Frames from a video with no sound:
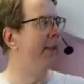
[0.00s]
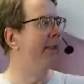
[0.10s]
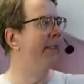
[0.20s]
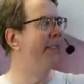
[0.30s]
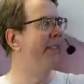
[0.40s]

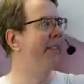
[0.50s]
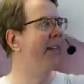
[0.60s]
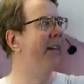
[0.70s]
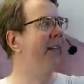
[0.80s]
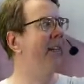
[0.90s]
this is
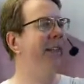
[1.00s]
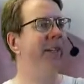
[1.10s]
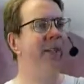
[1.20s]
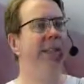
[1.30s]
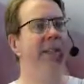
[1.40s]
uh,
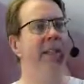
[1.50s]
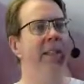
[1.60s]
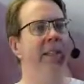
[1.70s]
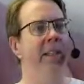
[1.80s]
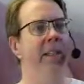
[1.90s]

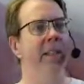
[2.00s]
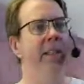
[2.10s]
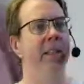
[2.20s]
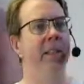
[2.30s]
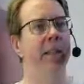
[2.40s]
this
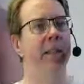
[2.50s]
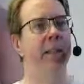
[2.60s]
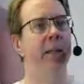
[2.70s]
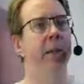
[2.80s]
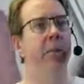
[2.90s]
is
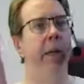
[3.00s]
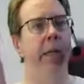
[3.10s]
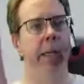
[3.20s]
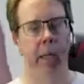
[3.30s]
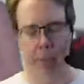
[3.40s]
uh, a
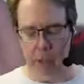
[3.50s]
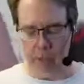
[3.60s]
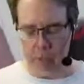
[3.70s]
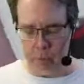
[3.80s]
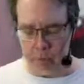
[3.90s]
magnetic
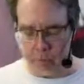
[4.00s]
pickup tool.